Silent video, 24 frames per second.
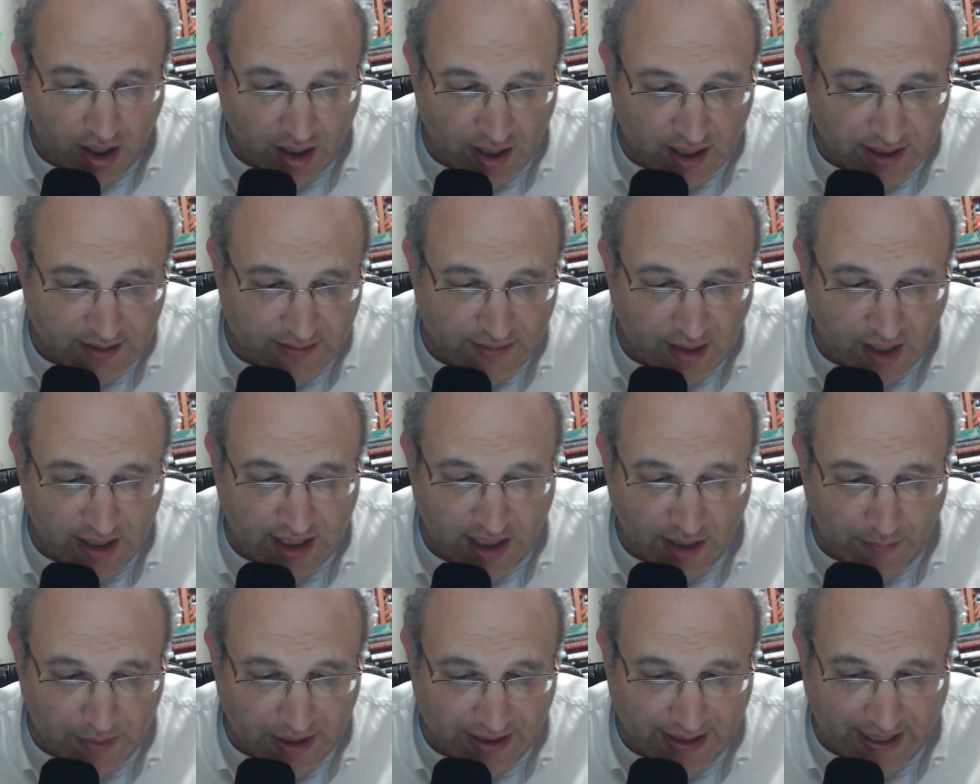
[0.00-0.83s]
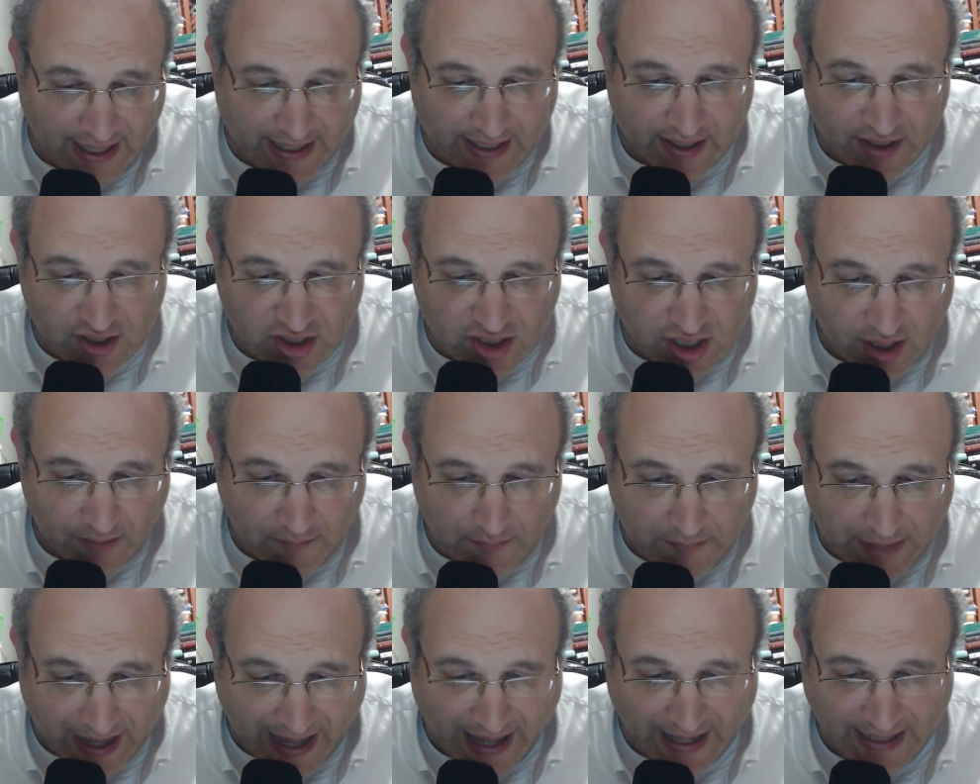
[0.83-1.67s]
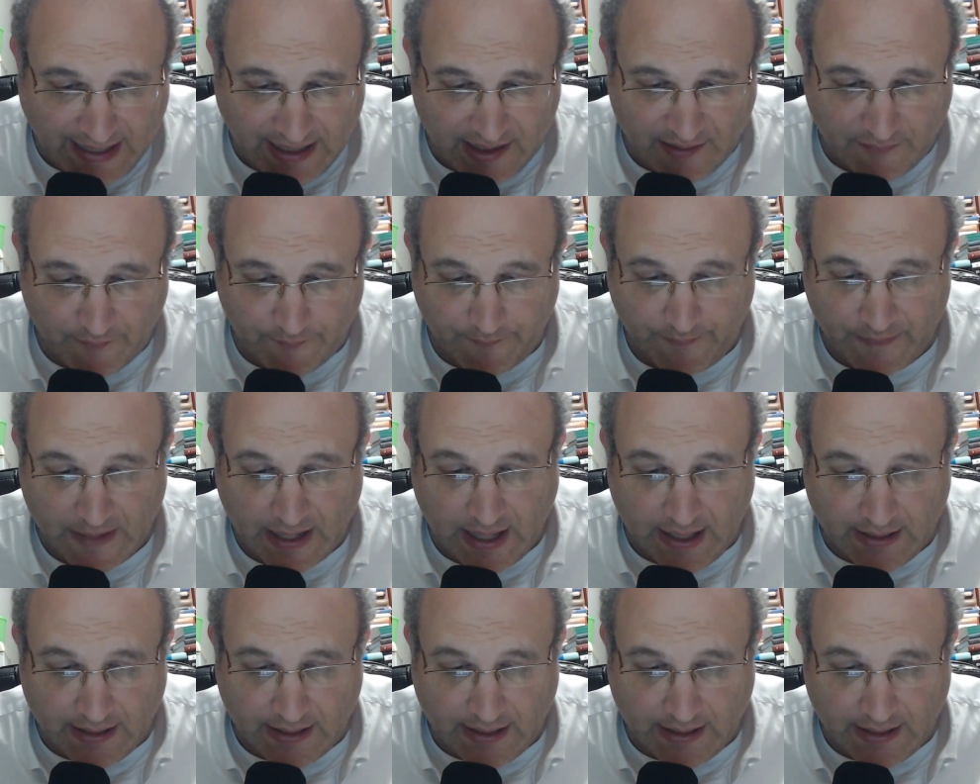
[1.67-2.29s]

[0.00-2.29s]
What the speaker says: gedolim melecha shamayim